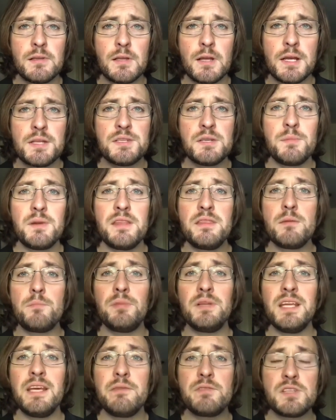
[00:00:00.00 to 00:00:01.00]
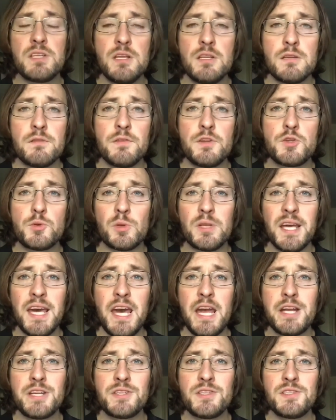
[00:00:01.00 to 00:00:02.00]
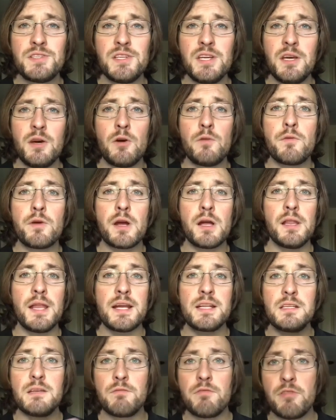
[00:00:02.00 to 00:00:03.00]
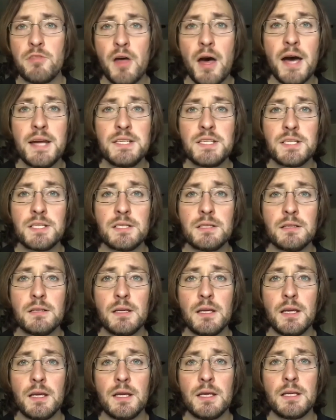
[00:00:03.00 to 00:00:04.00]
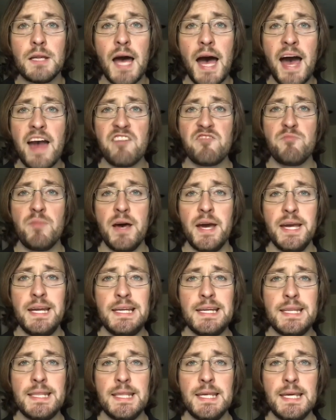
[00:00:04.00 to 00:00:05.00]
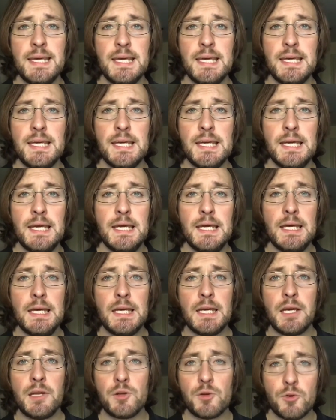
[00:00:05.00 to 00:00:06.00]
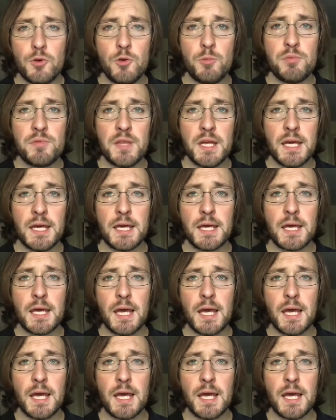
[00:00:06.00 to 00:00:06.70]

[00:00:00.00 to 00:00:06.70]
and somebody that believes in individual agency over collective thought and hive mind thinking and groupthink,